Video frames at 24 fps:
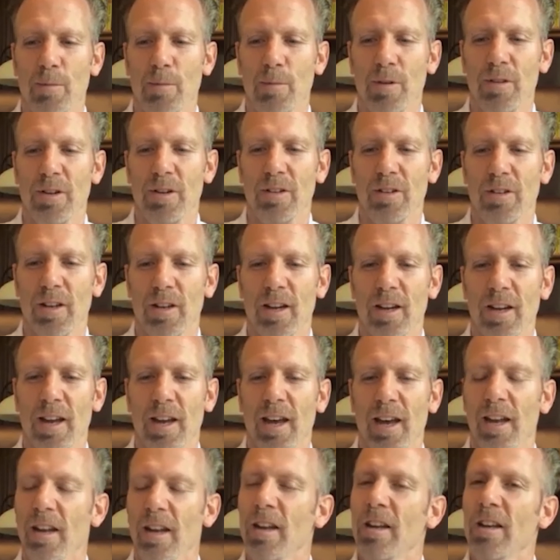with you today,
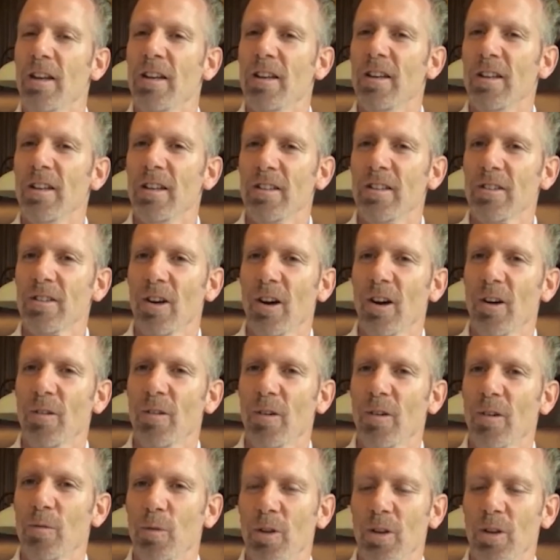Ann. So I
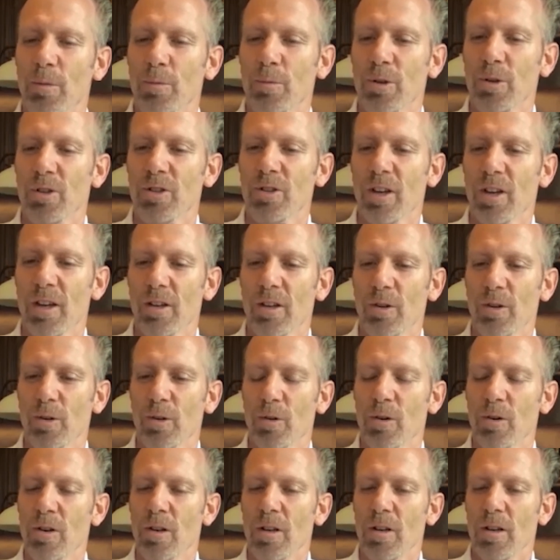really appreciate
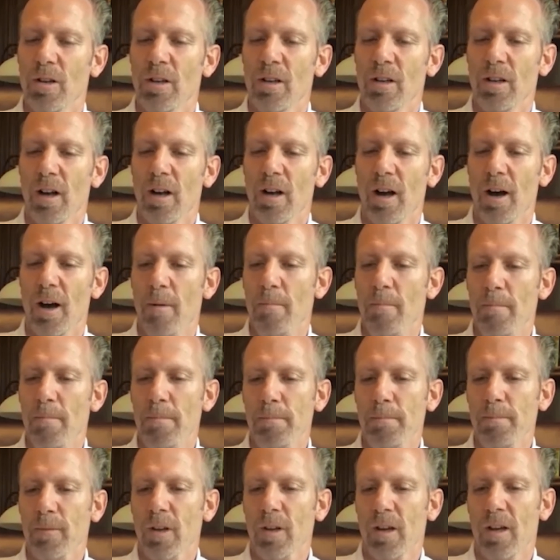you.
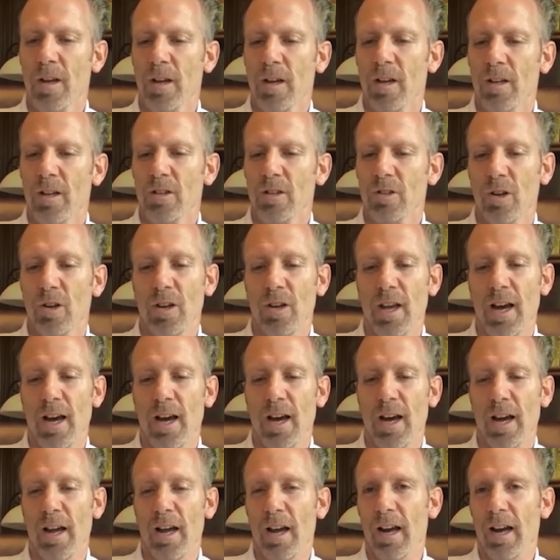Um, so
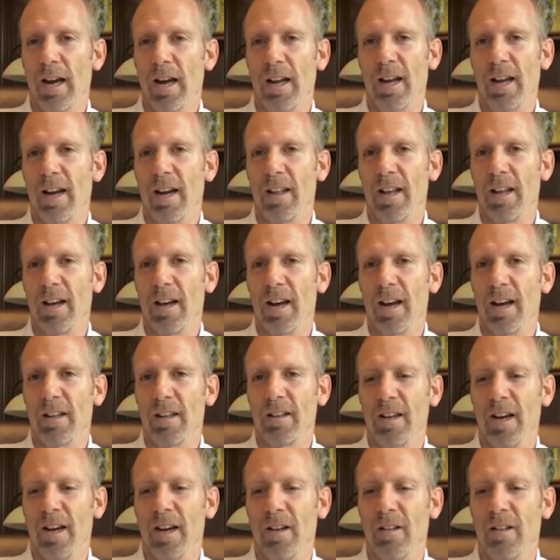yeah, I,
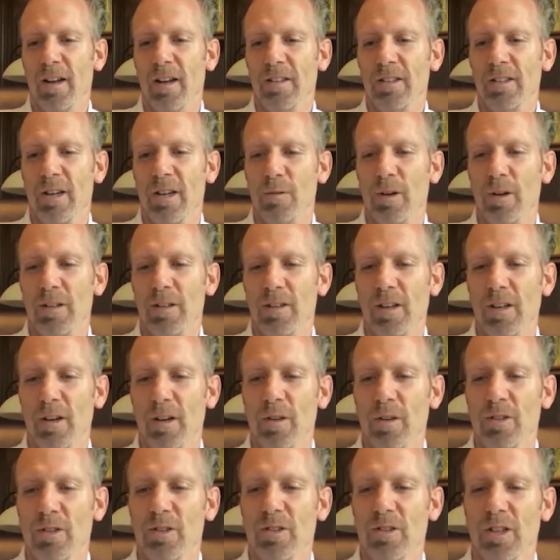I, I, will tell you what, uh,
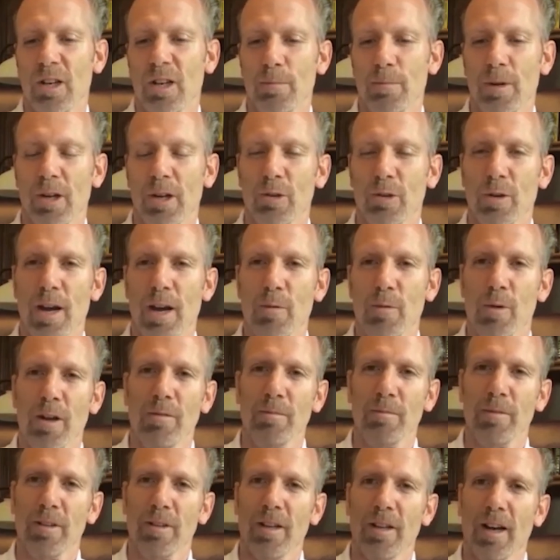this is going to be a great
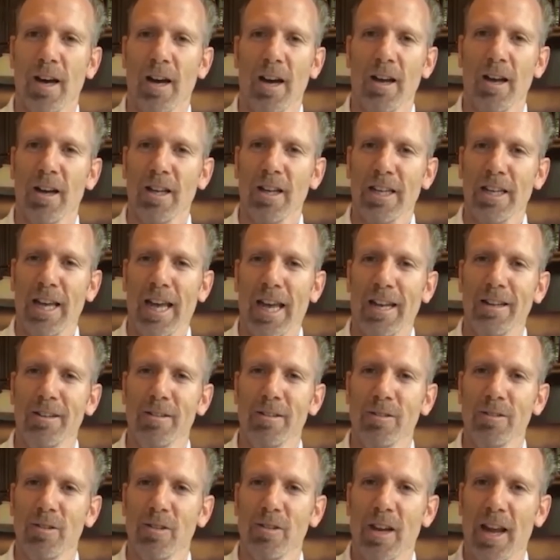one uh,
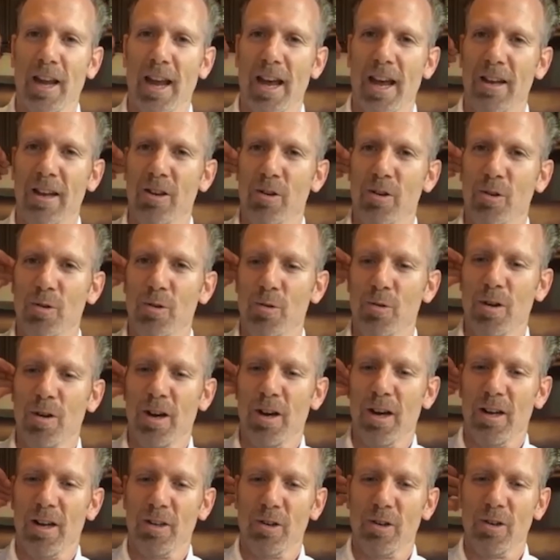again. And you
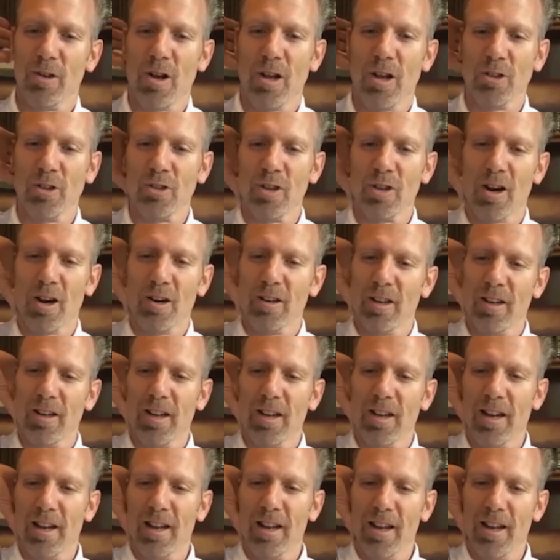uh, you're an all star, and,
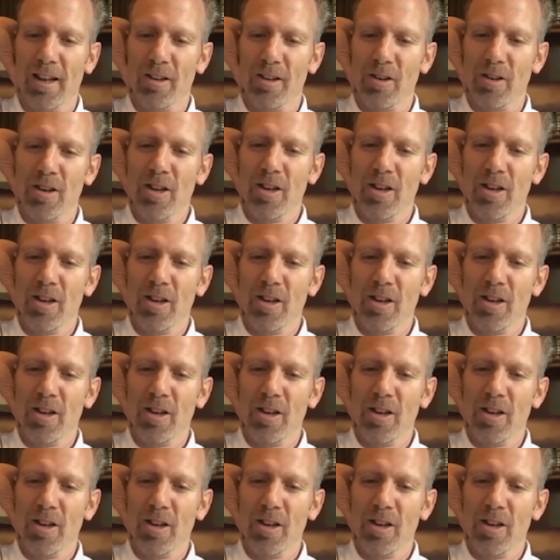uh, and